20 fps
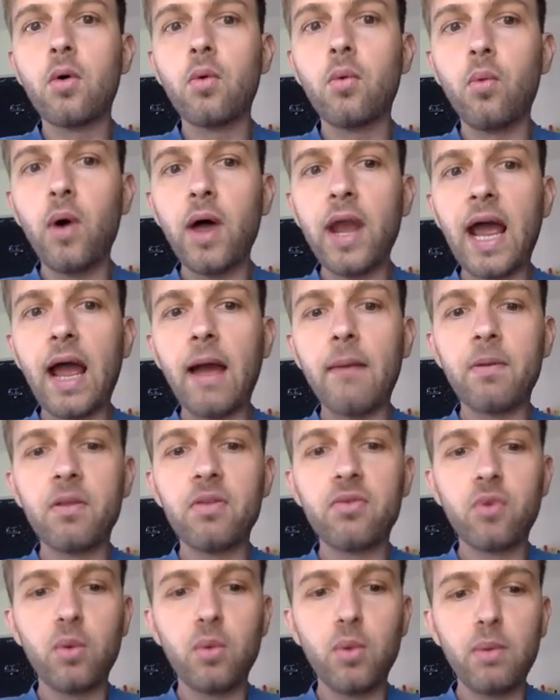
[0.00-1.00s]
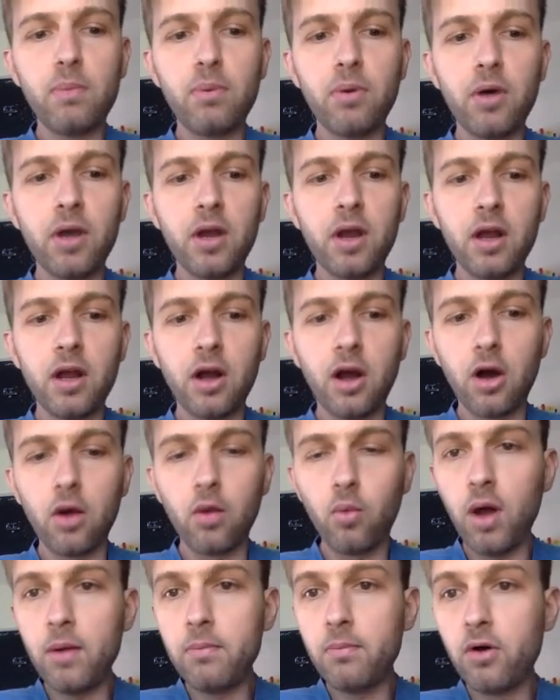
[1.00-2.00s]
what happens when we put an
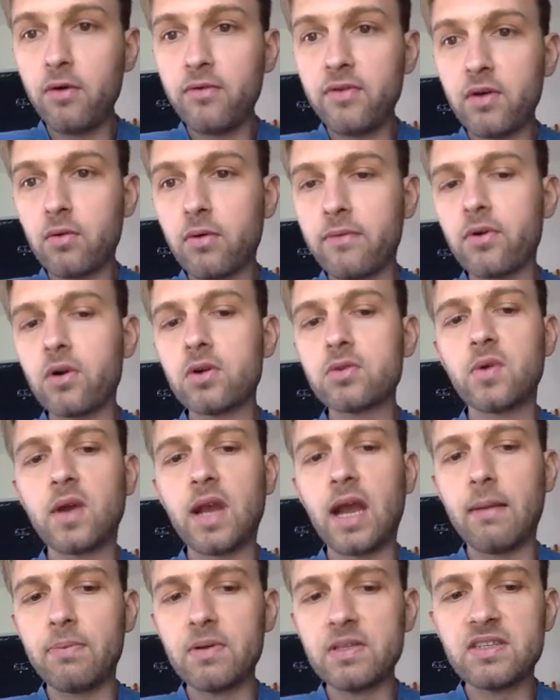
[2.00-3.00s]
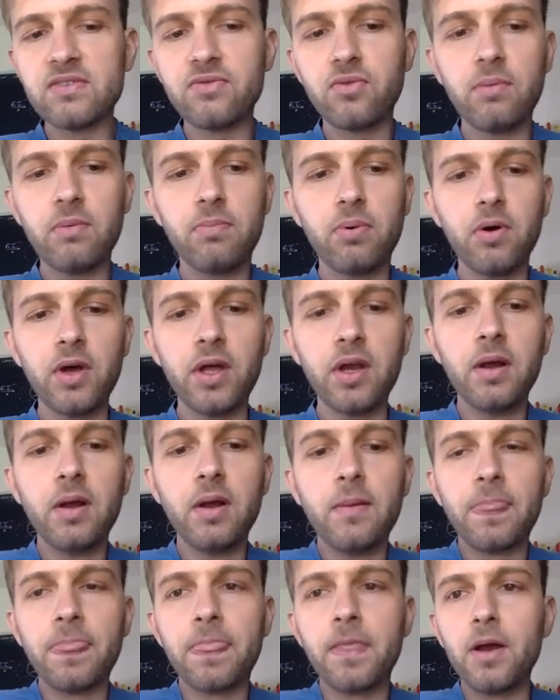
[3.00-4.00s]
R1 move in reverse? What happens if we put
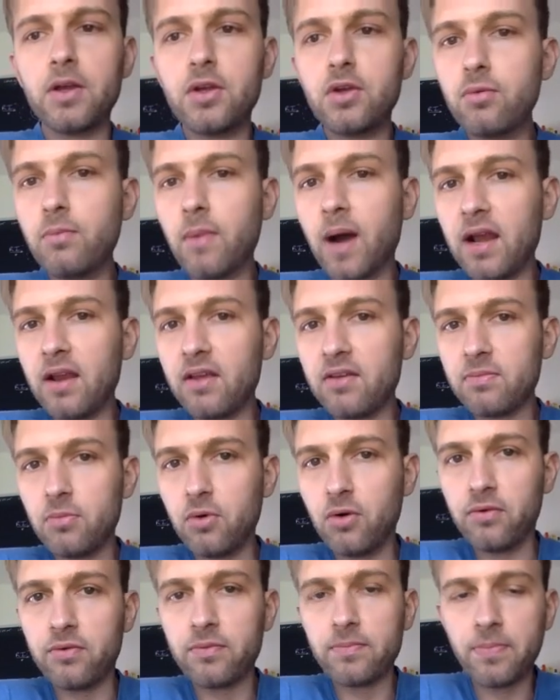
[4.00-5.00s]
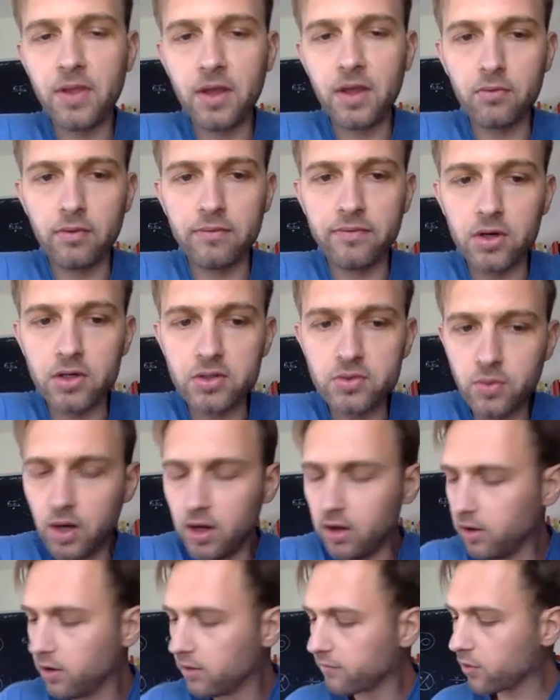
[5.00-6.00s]
a U minus move in reverse?
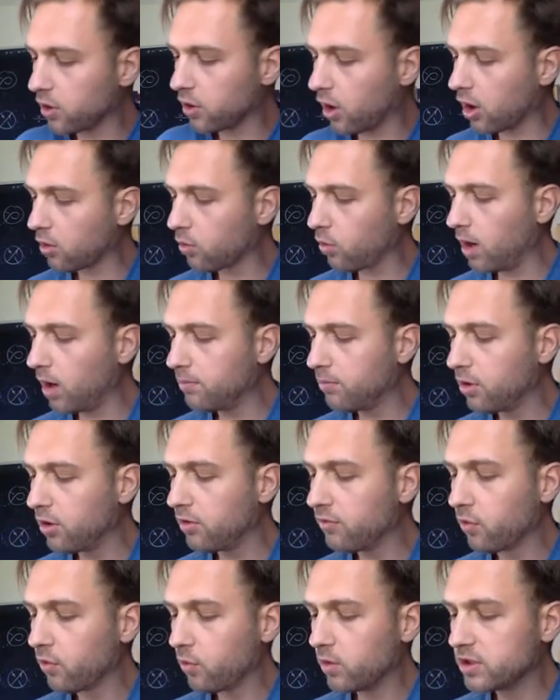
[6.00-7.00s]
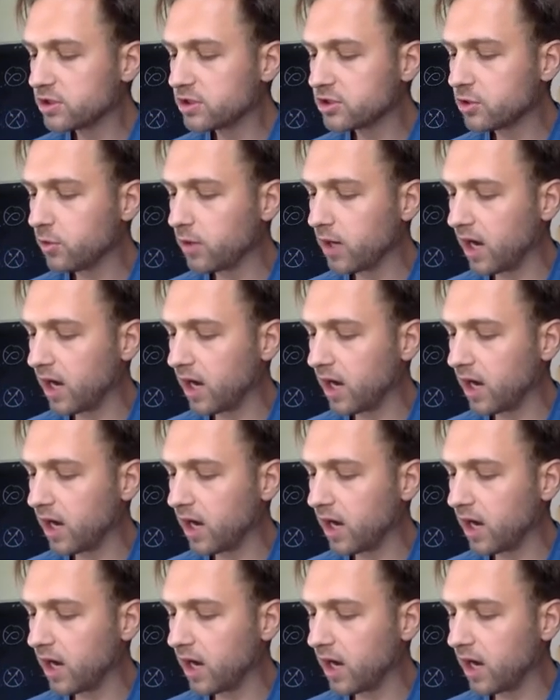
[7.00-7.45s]
Well, for an R1 move, we just do an